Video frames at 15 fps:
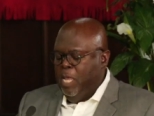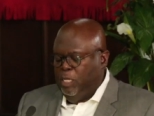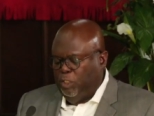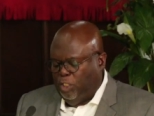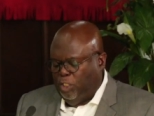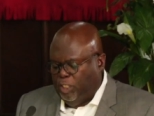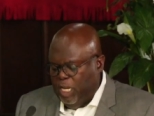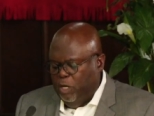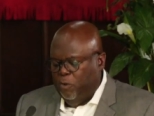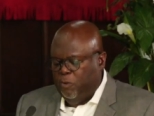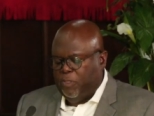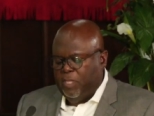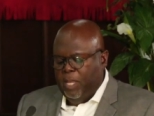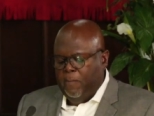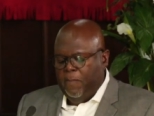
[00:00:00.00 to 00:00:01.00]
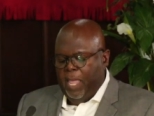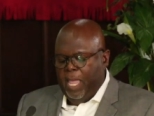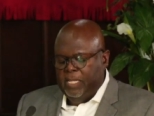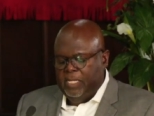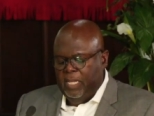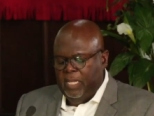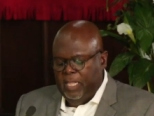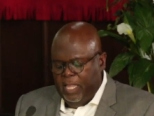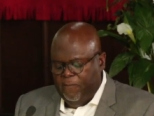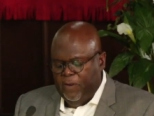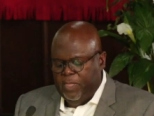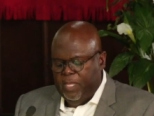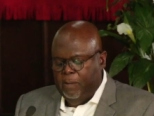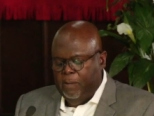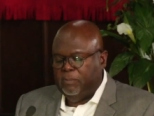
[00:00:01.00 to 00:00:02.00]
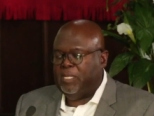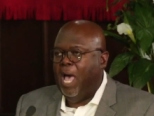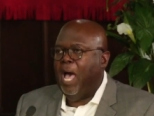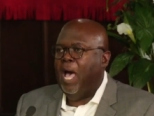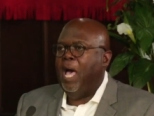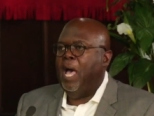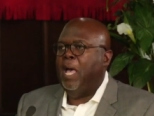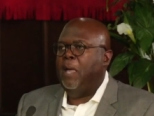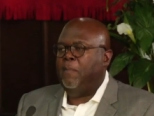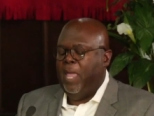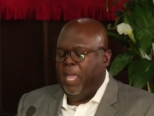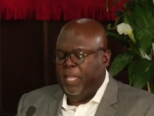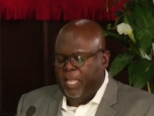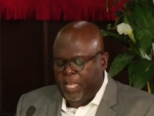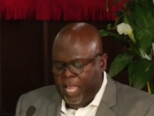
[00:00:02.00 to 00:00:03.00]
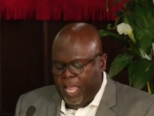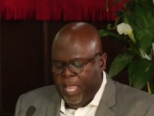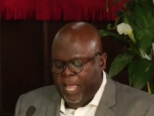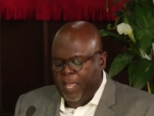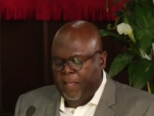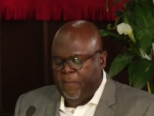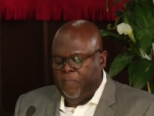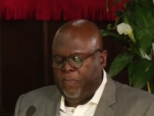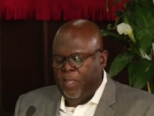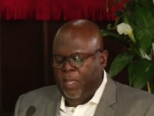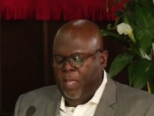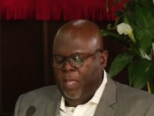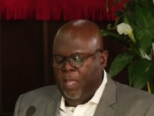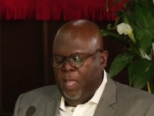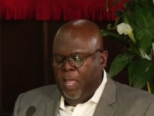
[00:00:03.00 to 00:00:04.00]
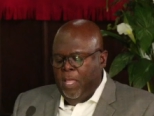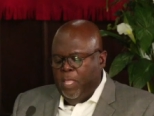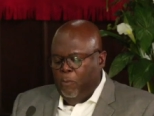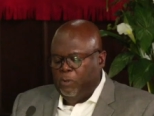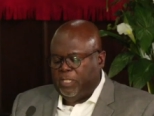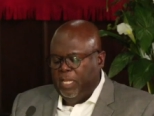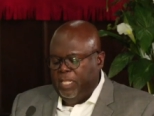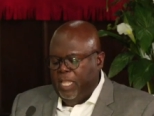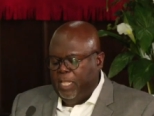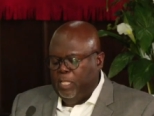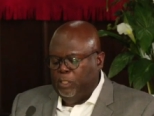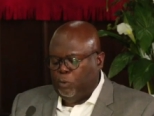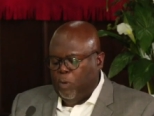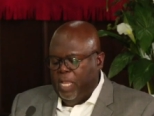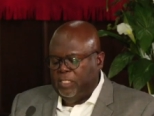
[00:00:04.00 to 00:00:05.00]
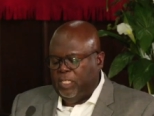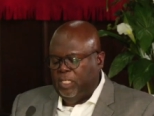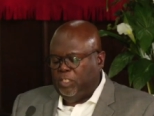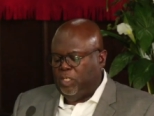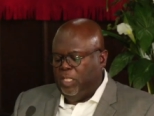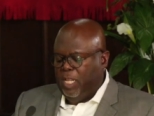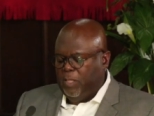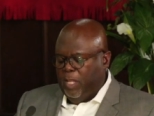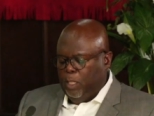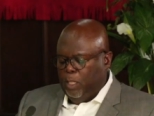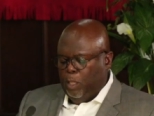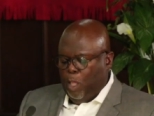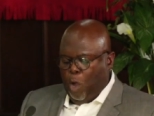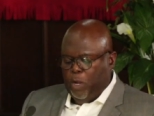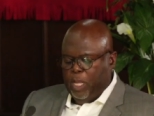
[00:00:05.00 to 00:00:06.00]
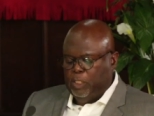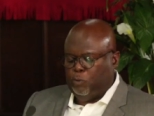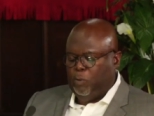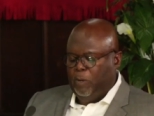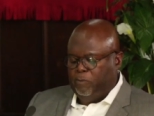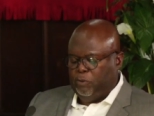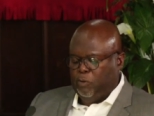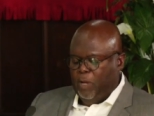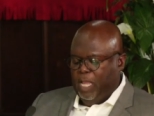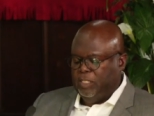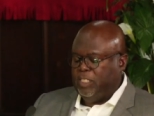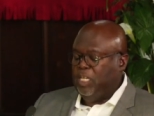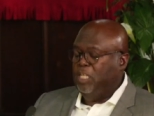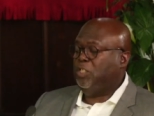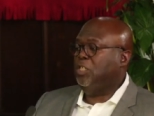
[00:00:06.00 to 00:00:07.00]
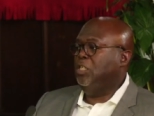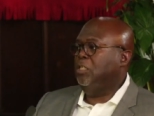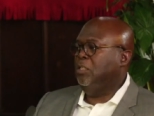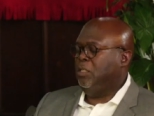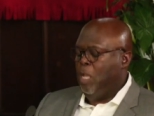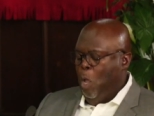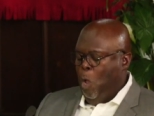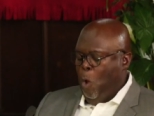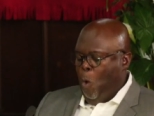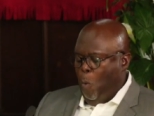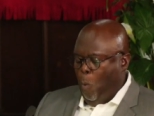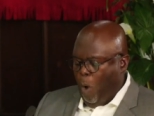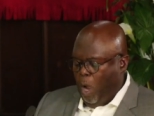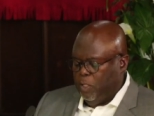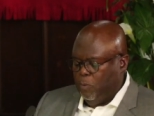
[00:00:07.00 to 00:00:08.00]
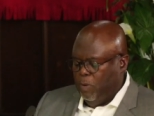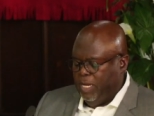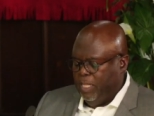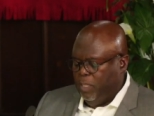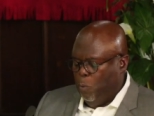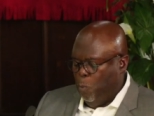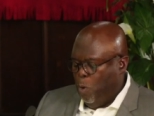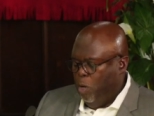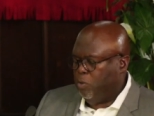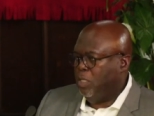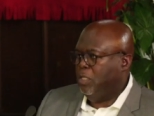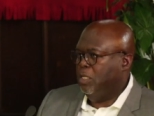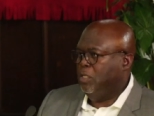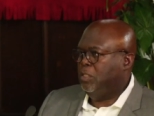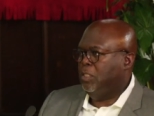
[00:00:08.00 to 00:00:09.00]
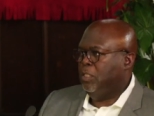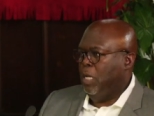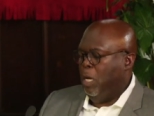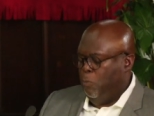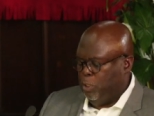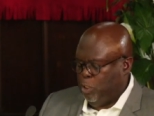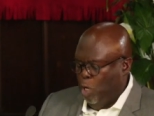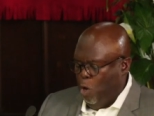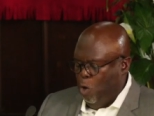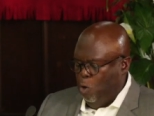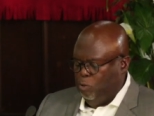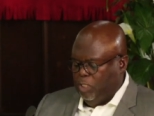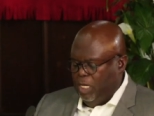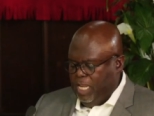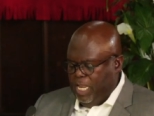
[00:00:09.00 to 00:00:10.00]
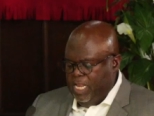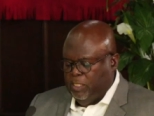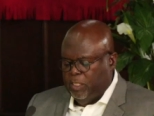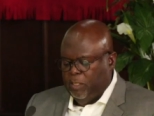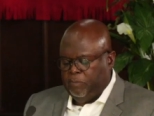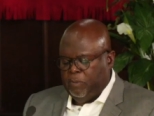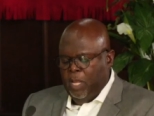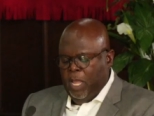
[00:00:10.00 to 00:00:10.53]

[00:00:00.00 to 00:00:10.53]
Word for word: shield them, and deliver them time and again. There was another transition in their long history of transitions wandering in the wilderness, a return to Egypt,